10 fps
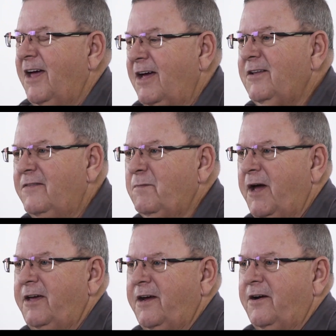I love
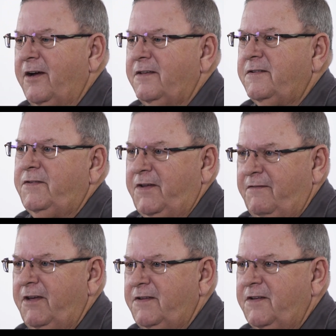my care It's
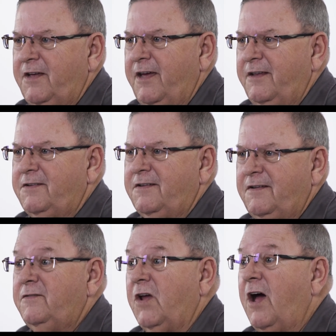CVCH.
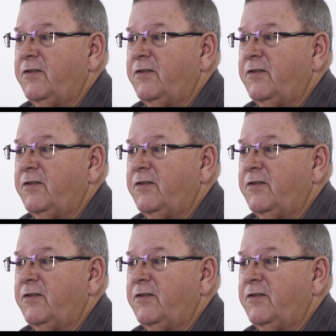It's